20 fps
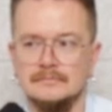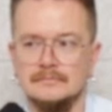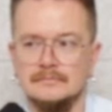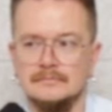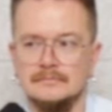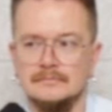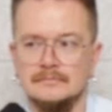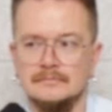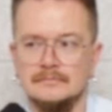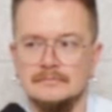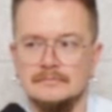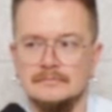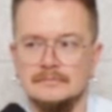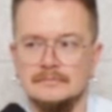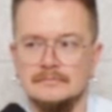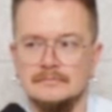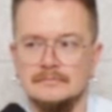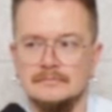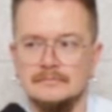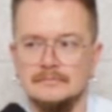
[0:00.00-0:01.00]

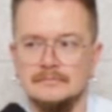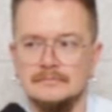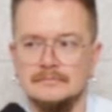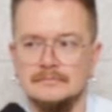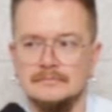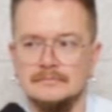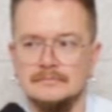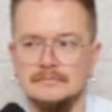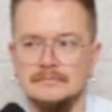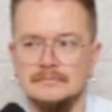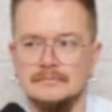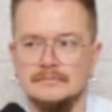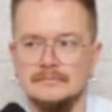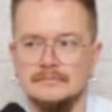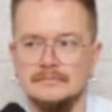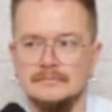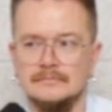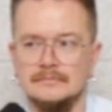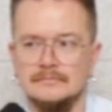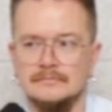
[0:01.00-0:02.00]

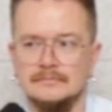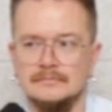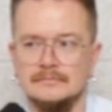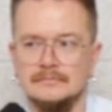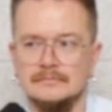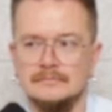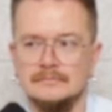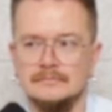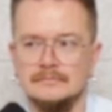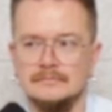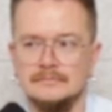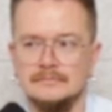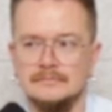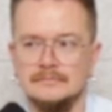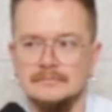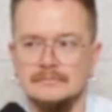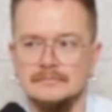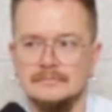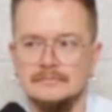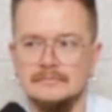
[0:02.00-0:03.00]

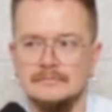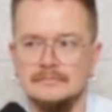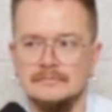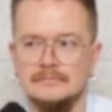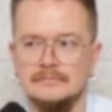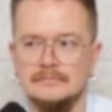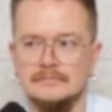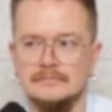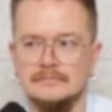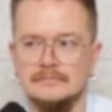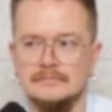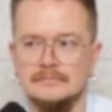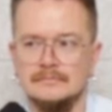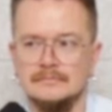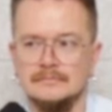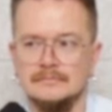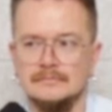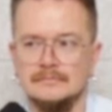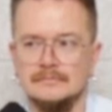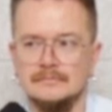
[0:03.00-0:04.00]

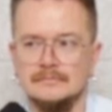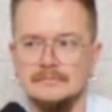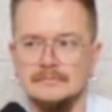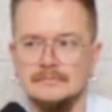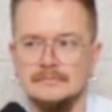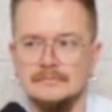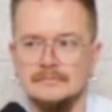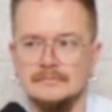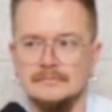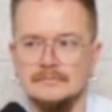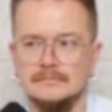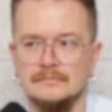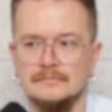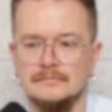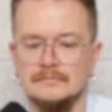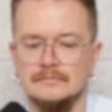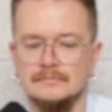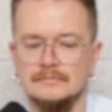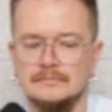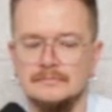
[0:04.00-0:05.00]

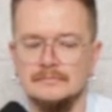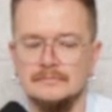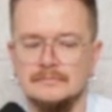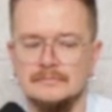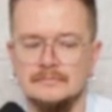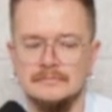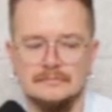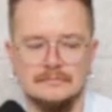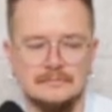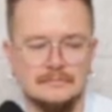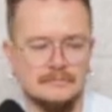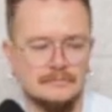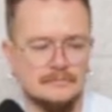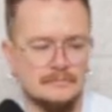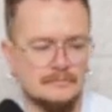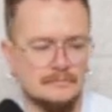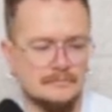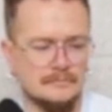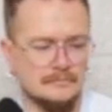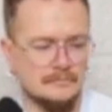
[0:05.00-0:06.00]

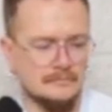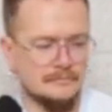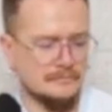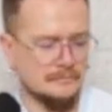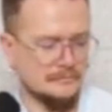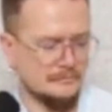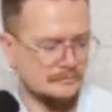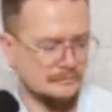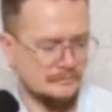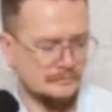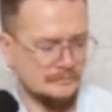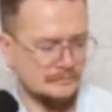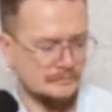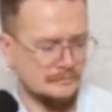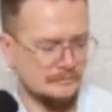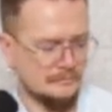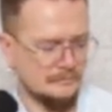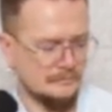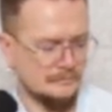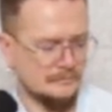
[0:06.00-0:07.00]

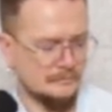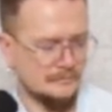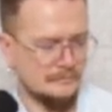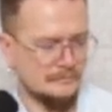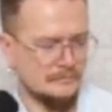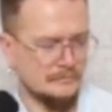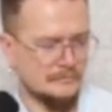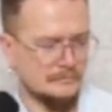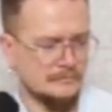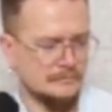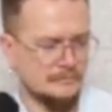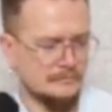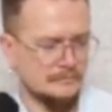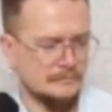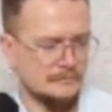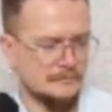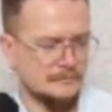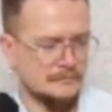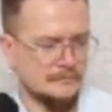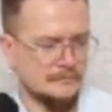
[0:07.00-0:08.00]
(silent)